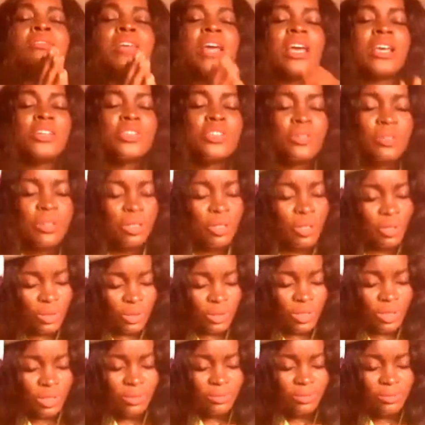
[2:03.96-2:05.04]
Thank you,
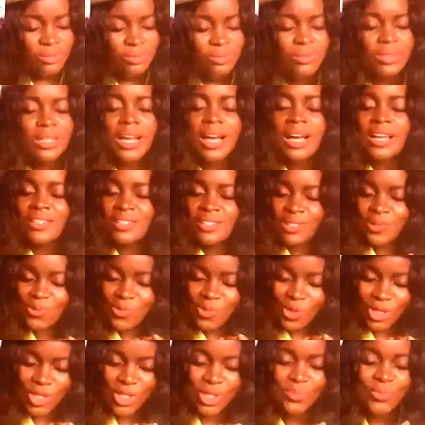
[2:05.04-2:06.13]
Lord. I still
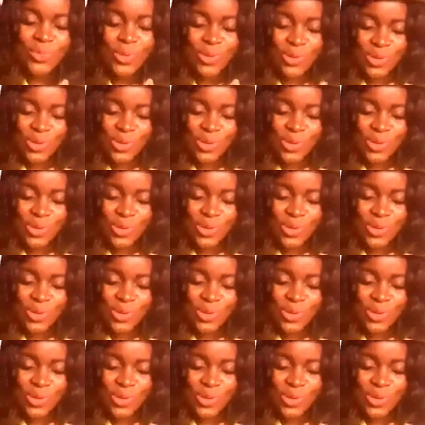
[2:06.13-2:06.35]
worship